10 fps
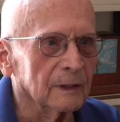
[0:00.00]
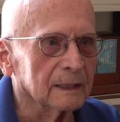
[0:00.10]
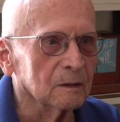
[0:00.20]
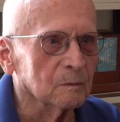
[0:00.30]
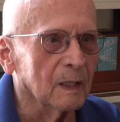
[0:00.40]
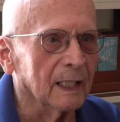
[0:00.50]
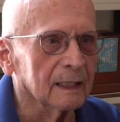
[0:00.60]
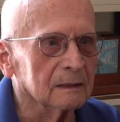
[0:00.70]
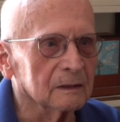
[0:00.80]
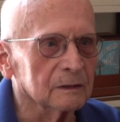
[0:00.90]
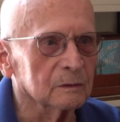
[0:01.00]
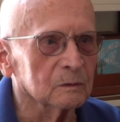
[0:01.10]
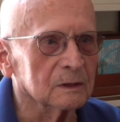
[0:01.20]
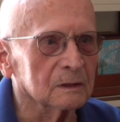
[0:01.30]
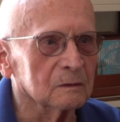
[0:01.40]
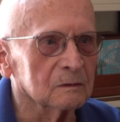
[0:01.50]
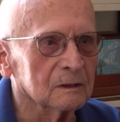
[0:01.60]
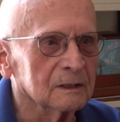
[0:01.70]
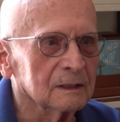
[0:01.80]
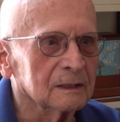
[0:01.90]
affect her mind too,
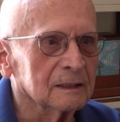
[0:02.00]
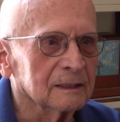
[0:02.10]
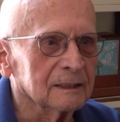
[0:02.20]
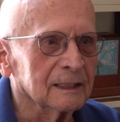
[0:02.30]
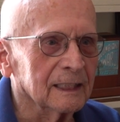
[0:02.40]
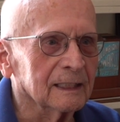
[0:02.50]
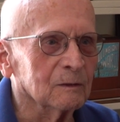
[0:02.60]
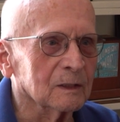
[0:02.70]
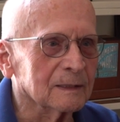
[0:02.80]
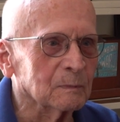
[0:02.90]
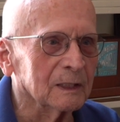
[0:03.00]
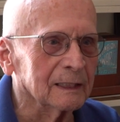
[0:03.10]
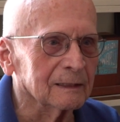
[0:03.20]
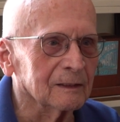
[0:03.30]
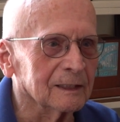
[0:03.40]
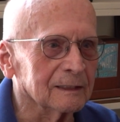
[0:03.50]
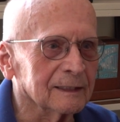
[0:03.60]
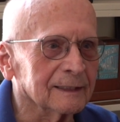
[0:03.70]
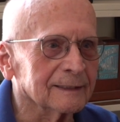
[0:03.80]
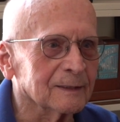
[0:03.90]
so I had to explain a
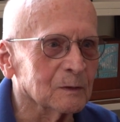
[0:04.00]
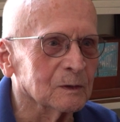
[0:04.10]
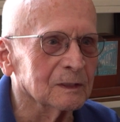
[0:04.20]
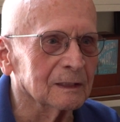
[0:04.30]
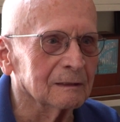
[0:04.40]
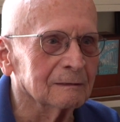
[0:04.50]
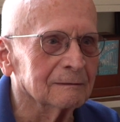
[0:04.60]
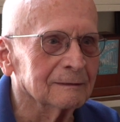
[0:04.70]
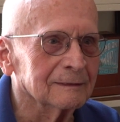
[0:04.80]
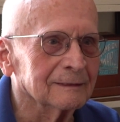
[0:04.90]
lot of things to her,